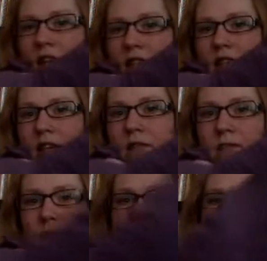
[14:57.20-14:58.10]
sleeve,
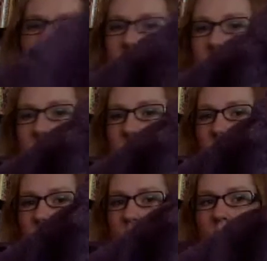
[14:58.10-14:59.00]
but it has a
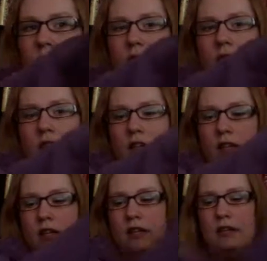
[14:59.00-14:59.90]
sleeve.
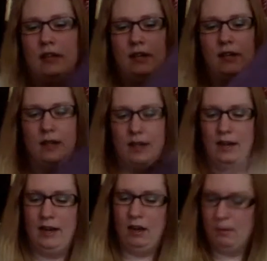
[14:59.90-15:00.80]
And
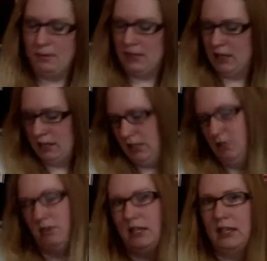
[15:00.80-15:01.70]
I opted not to do
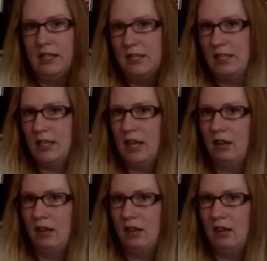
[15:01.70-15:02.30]
any lace detail